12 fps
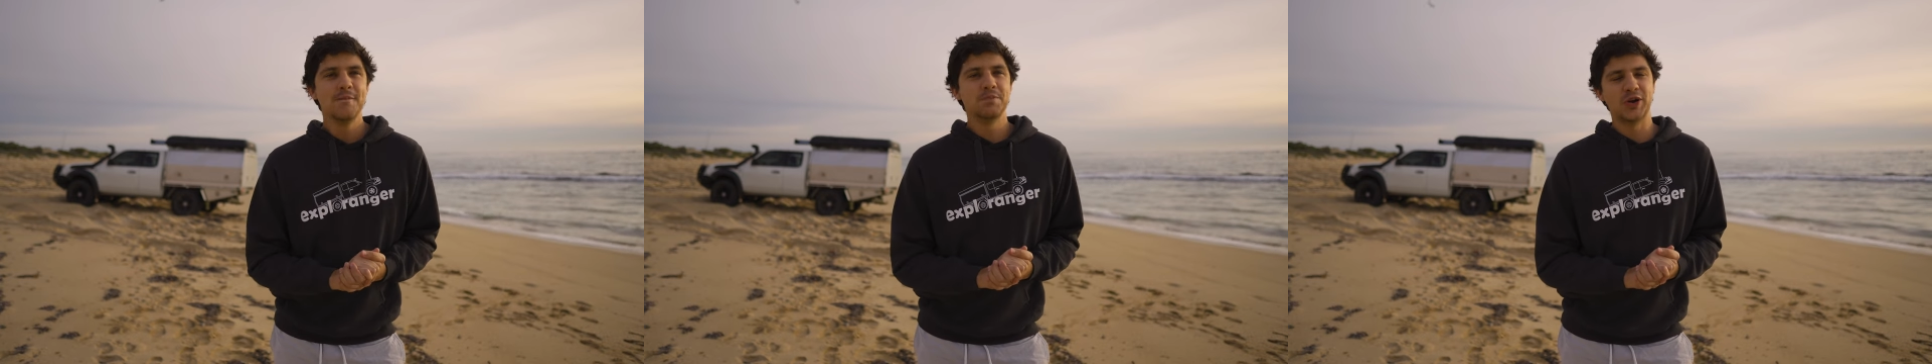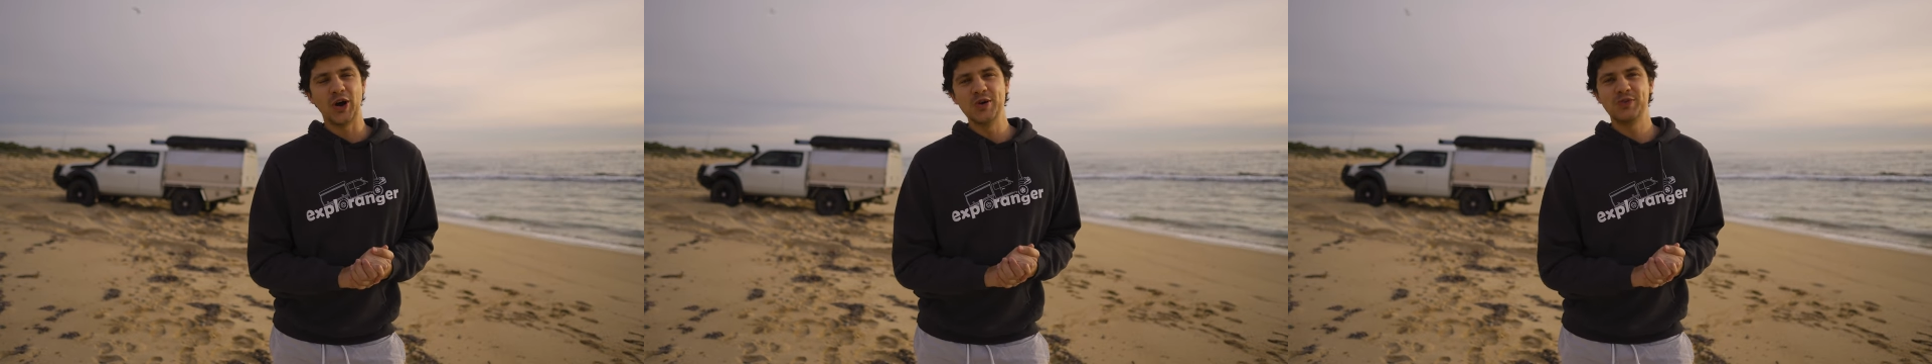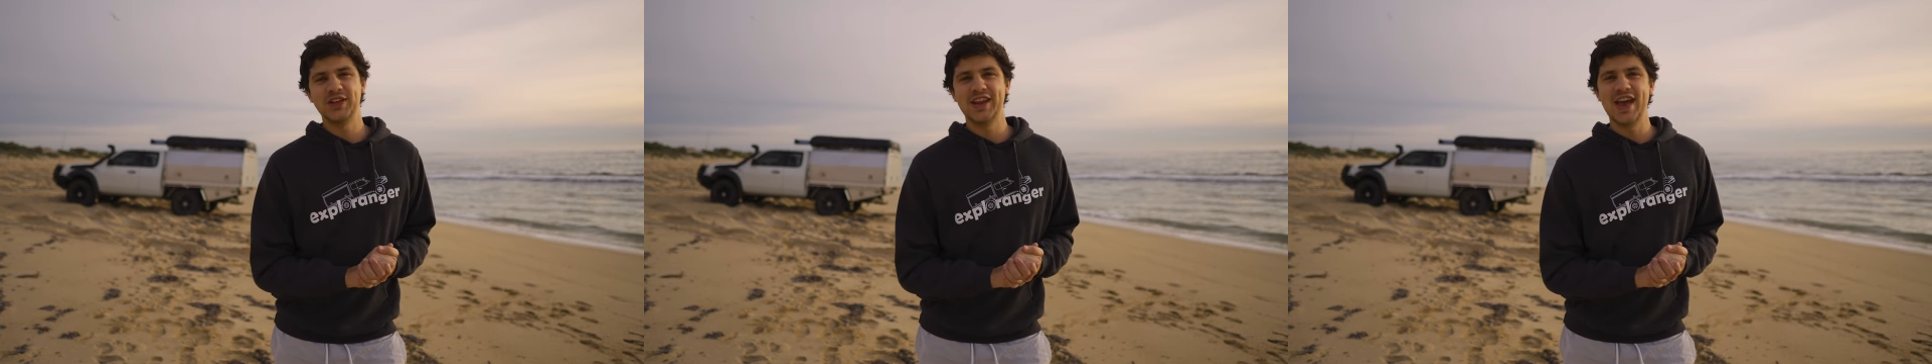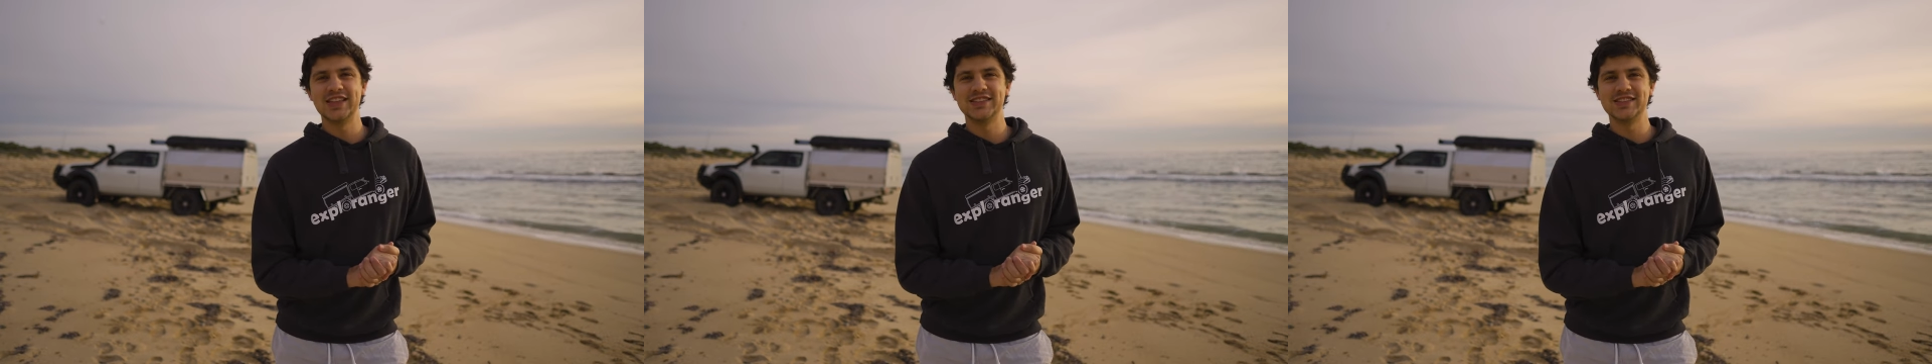but hopefully it
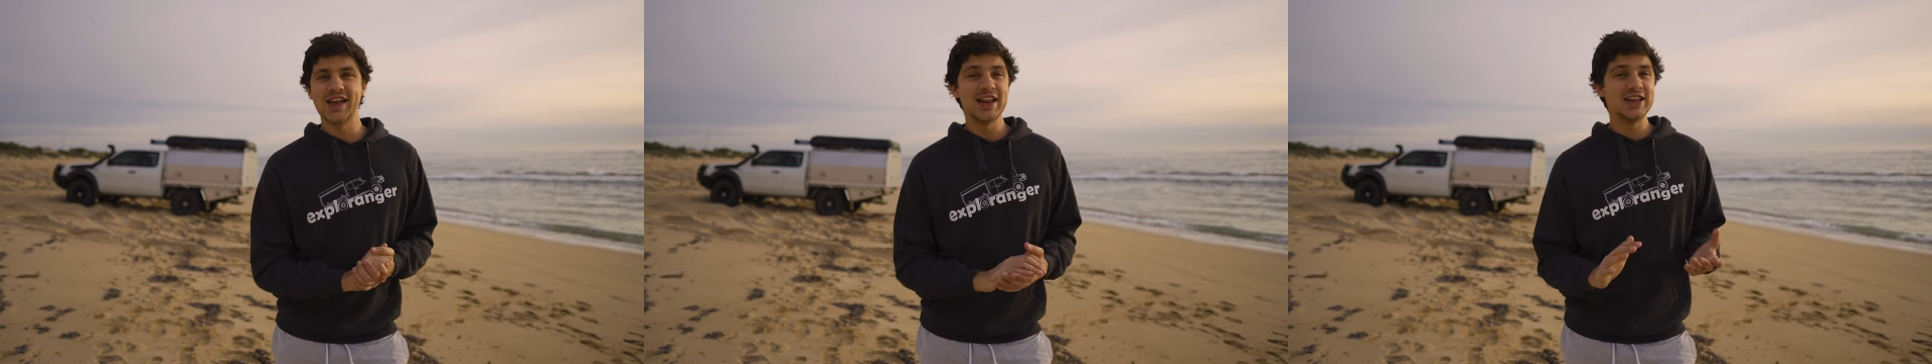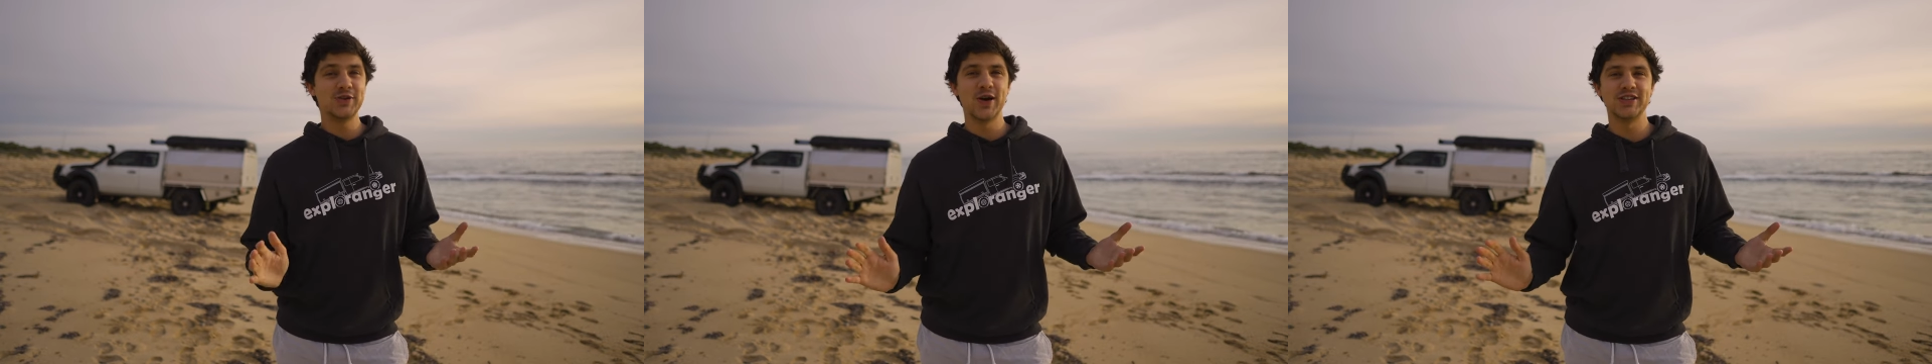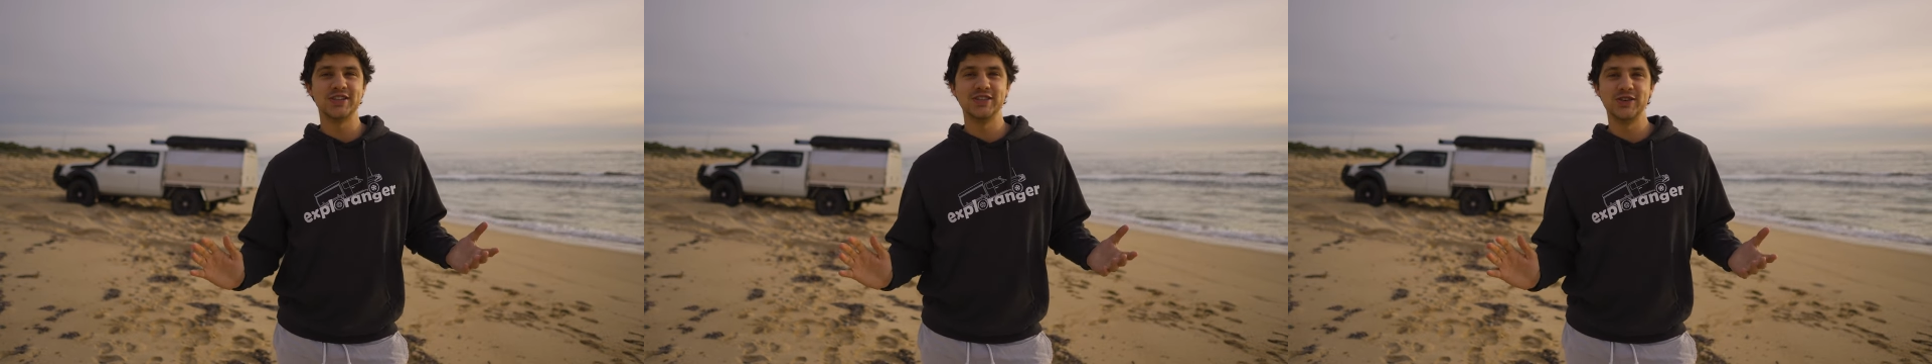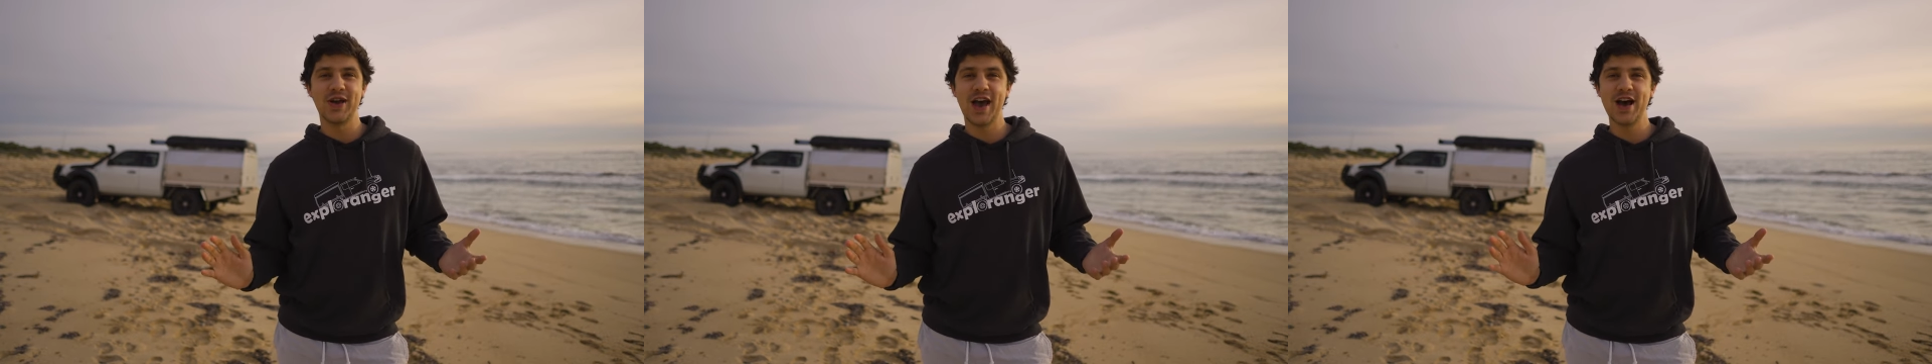answers any
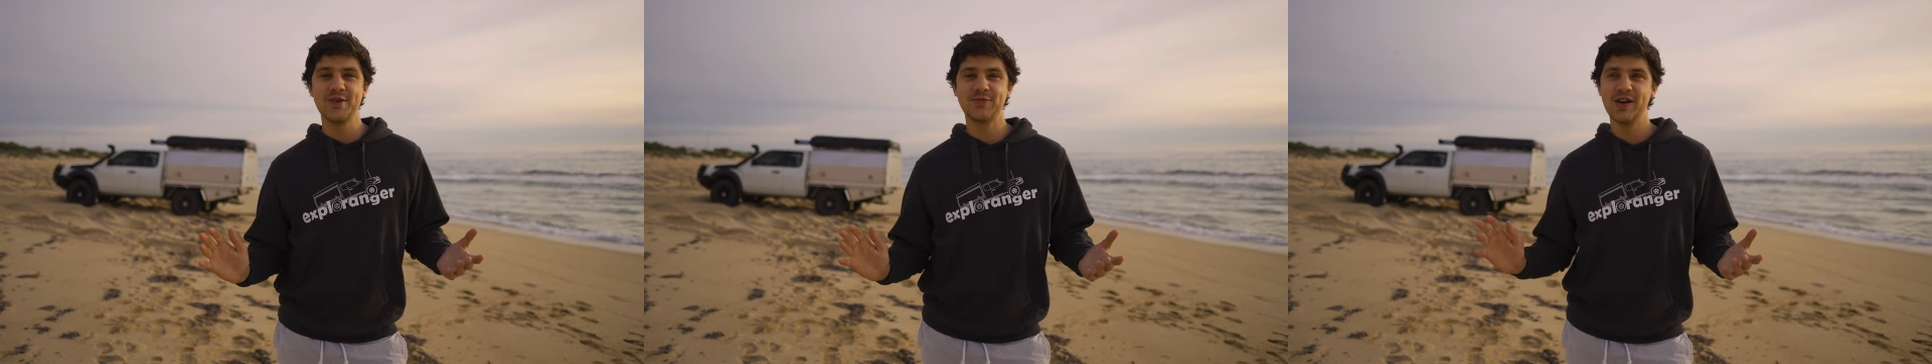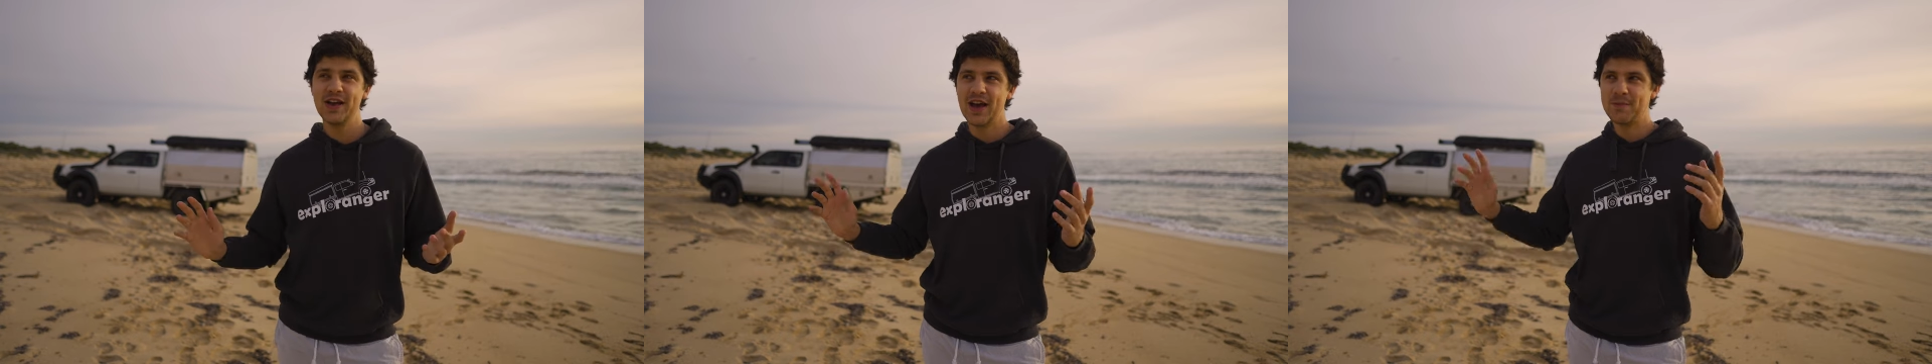questions you have